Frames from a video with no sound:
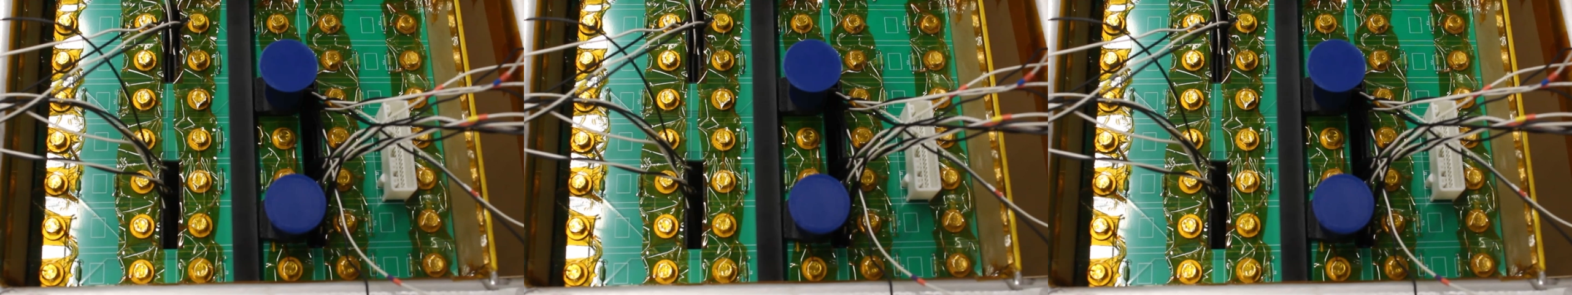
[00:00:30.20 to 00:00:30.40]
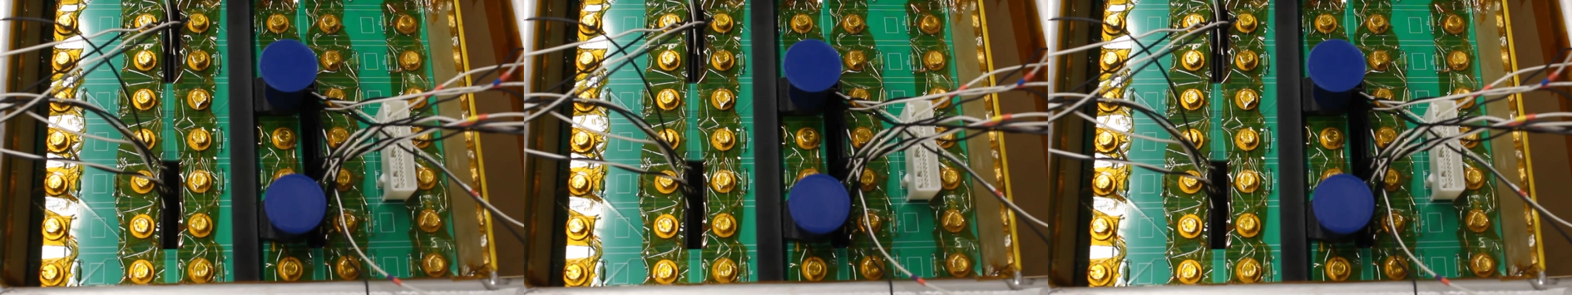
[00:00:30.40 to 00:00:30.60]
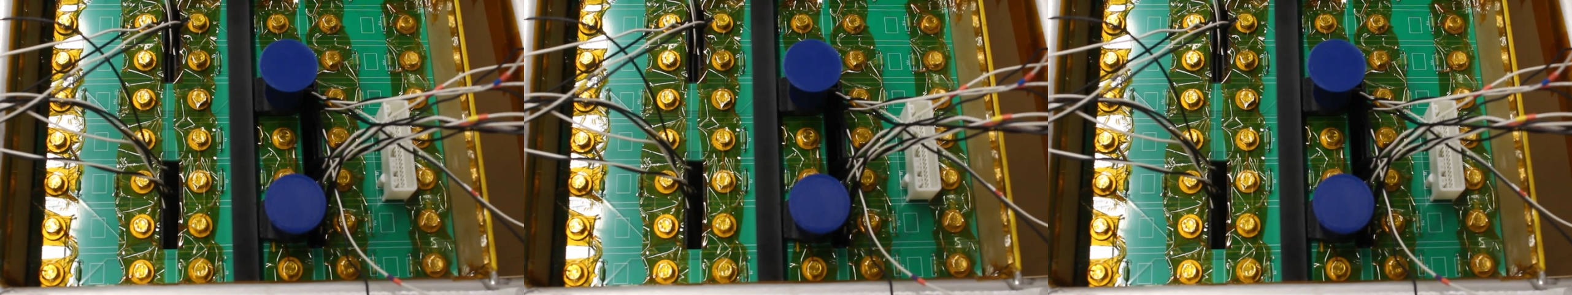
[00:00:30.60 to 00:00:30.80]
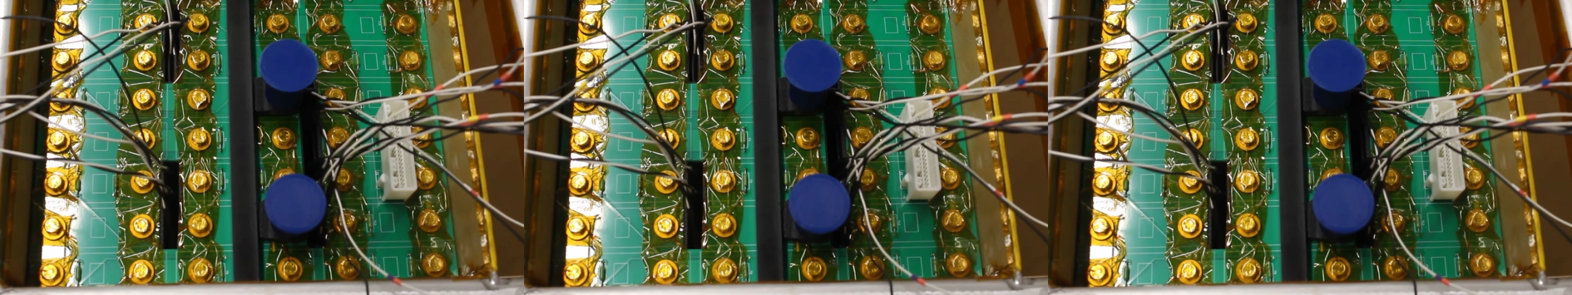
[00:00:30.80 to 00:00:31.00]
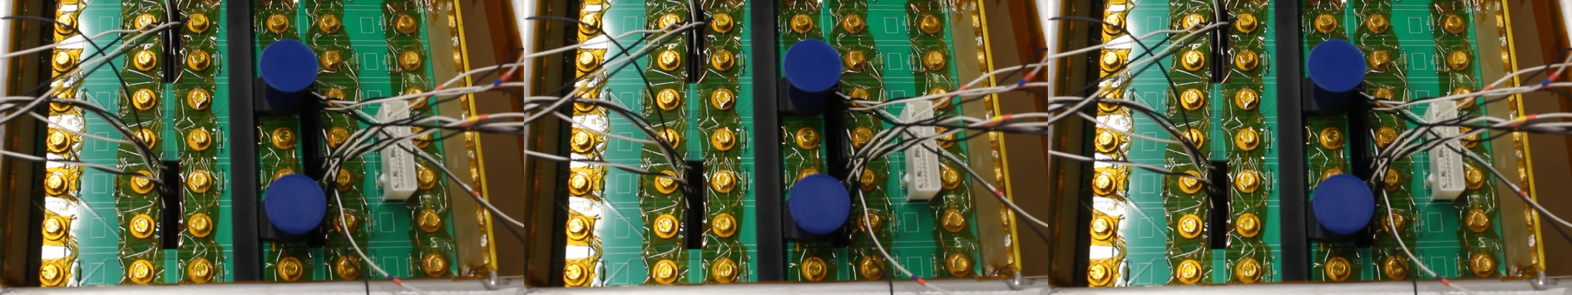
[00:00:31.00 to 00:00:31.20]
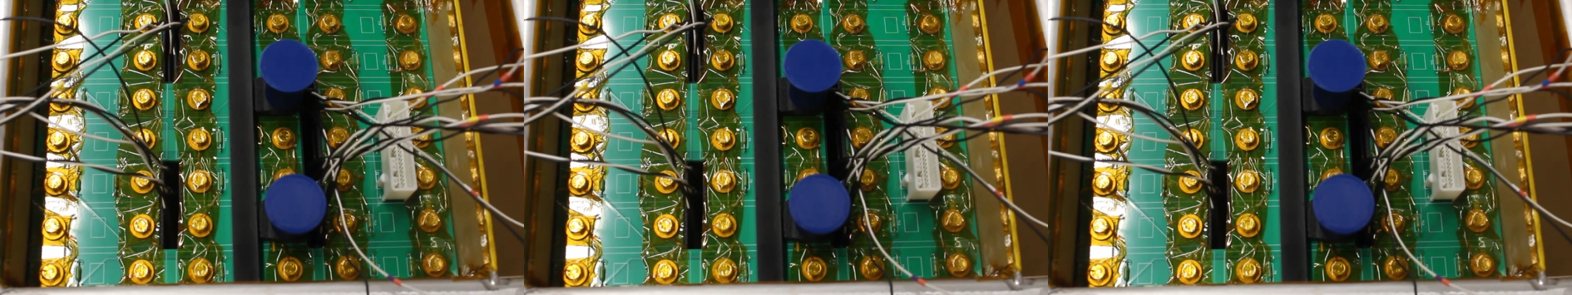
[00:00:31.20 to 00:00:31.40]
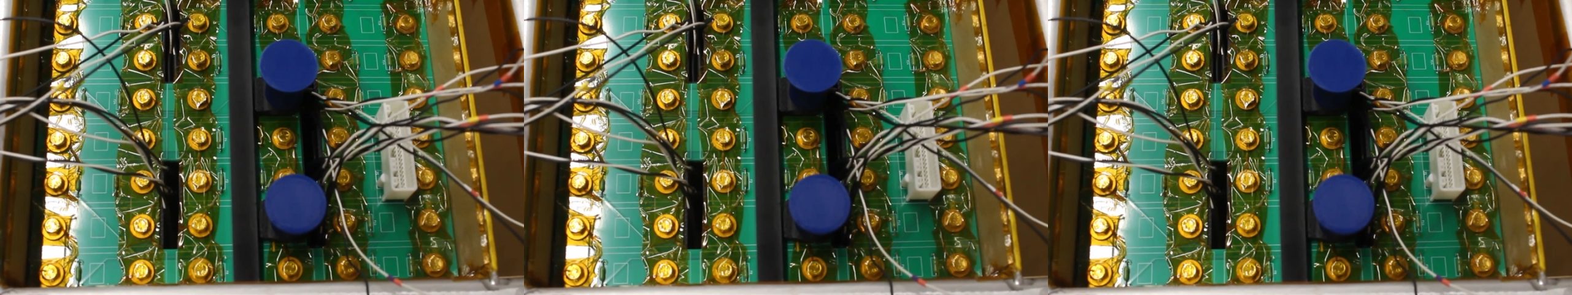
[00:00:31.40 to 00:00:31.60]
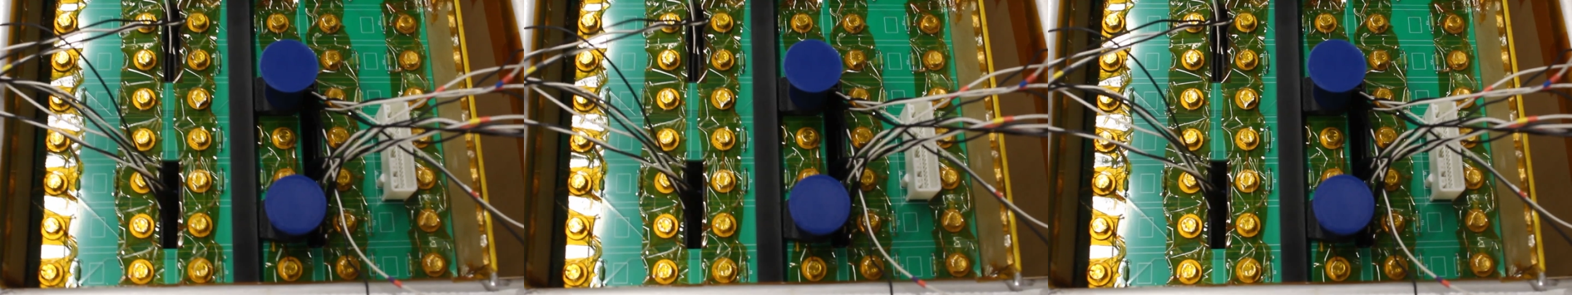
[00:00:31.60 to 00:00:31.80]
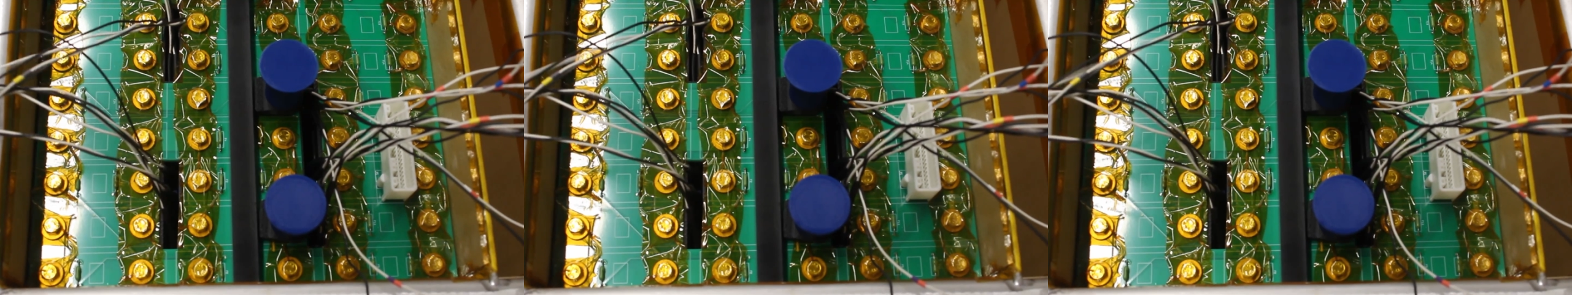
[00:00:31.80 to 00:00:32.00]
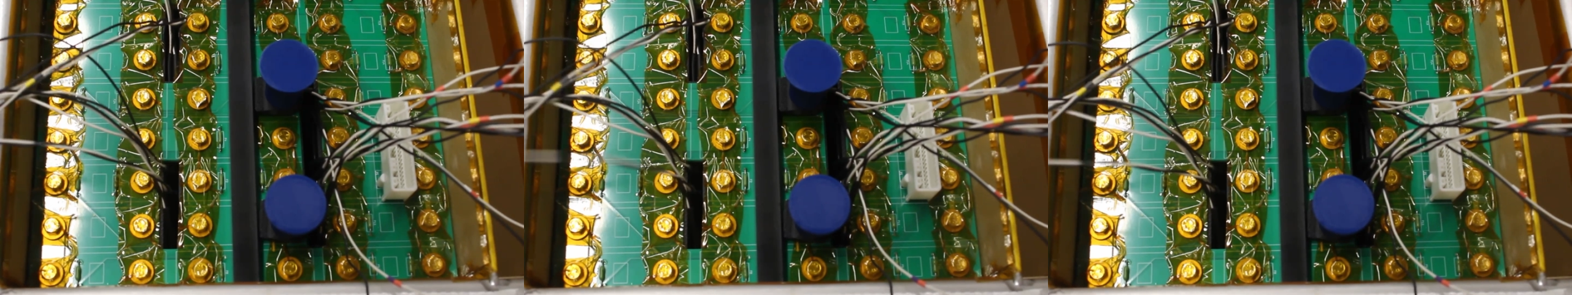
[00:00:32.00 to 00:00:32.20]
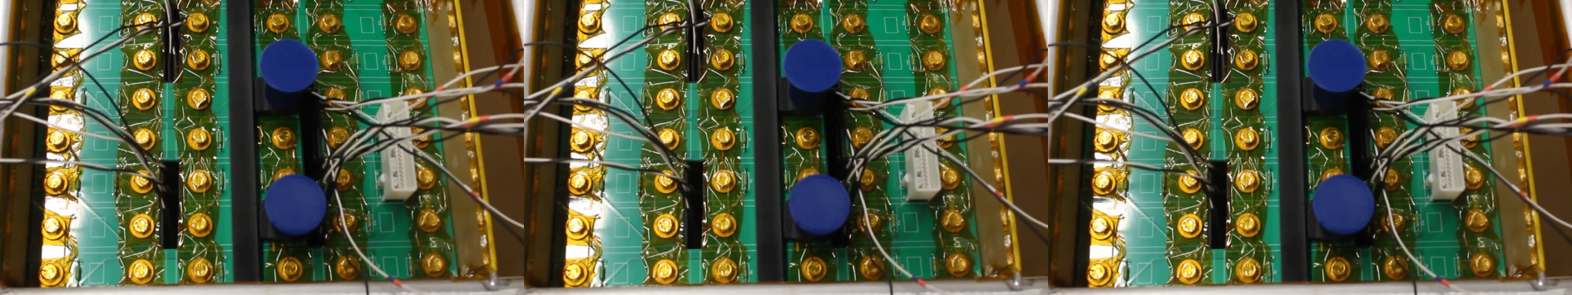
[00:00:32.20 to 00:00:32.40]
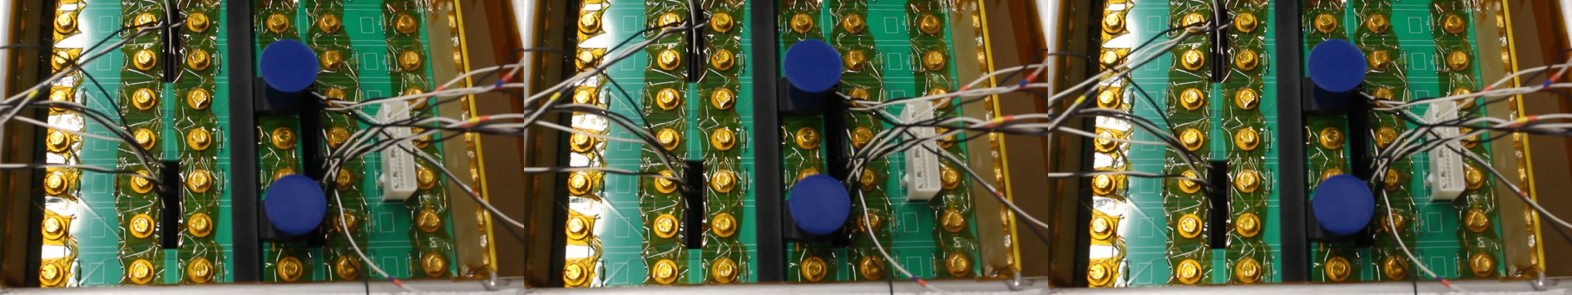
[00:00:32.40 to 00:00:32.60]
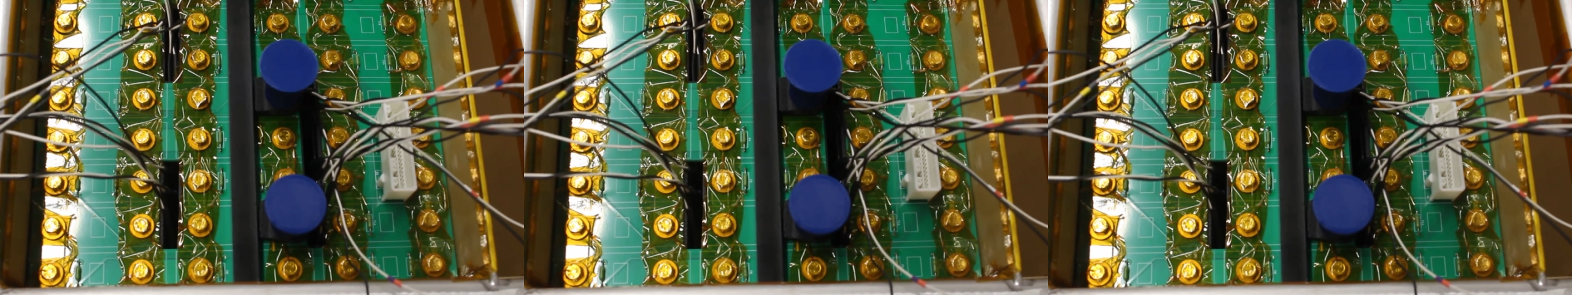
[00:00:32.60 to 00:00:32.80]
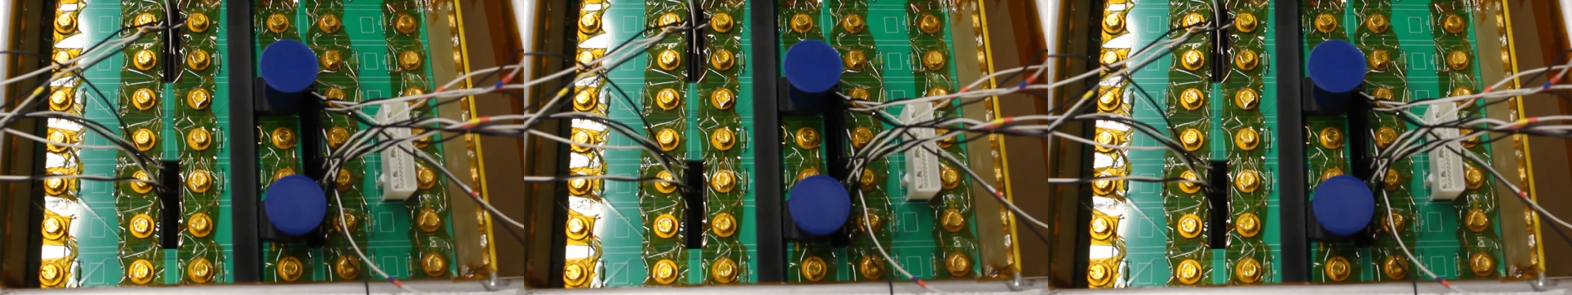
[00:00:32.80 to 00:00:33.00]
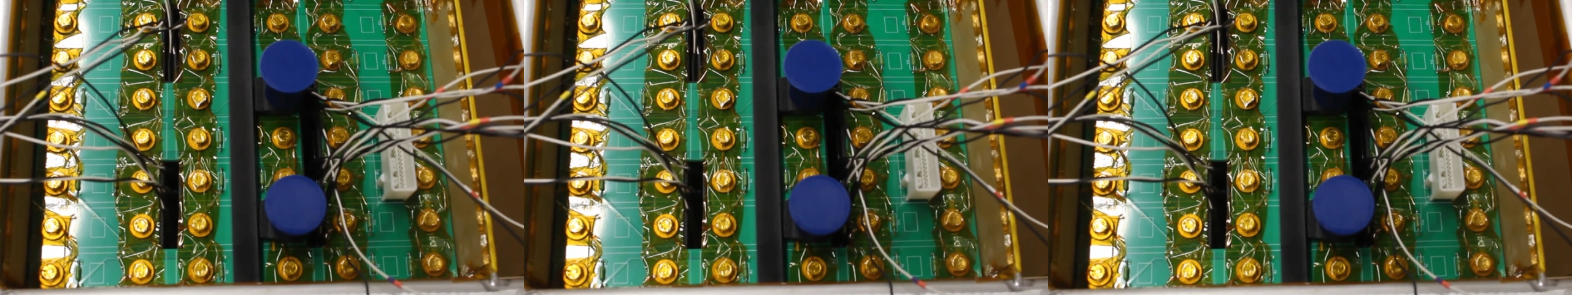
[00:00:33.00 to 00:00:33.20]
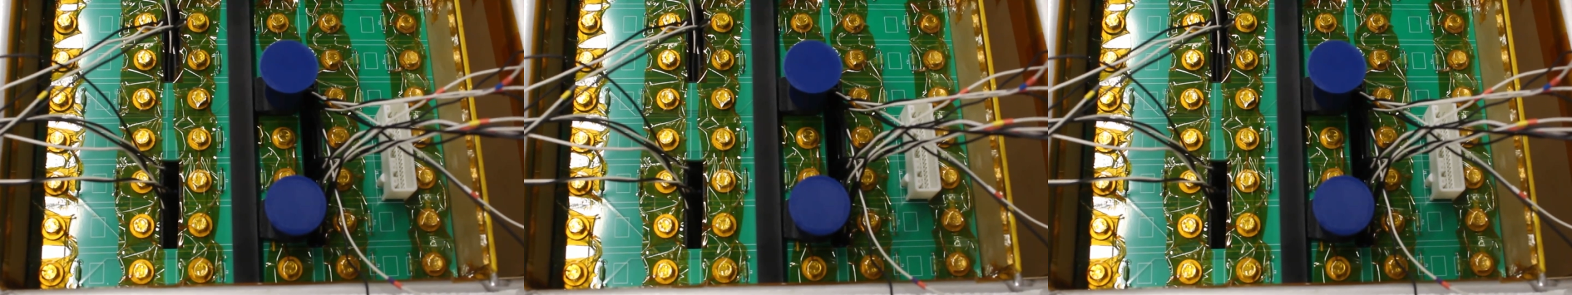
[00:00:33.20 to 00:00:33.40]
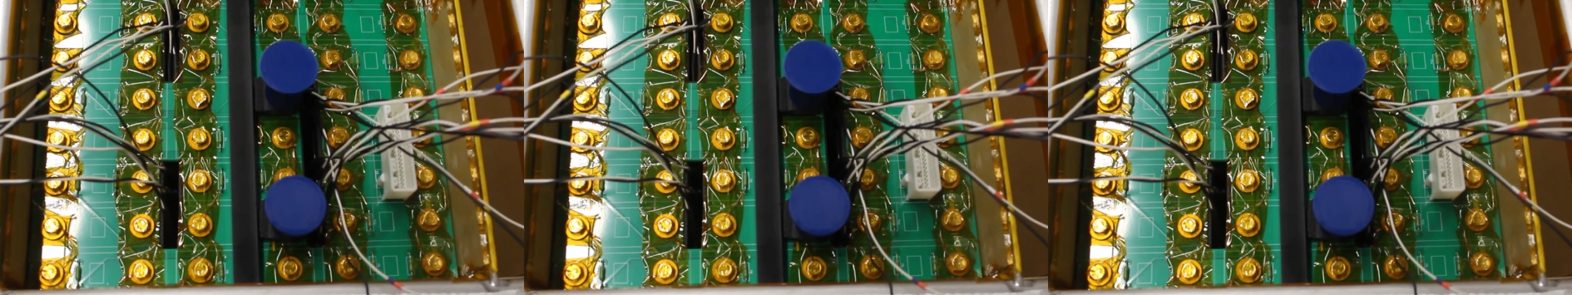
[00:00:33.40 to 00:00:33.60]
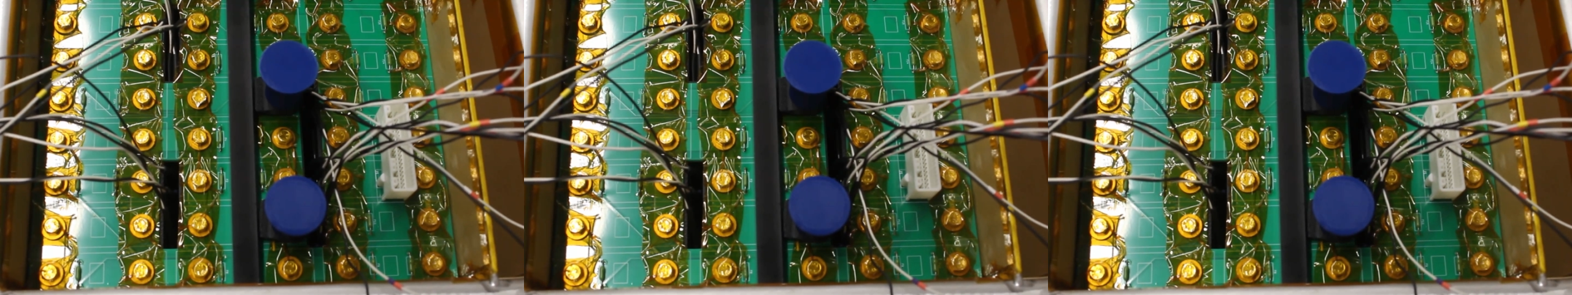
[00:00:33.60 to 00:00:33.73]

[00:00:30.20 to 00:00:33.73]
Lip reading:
[unreadable: no face in view]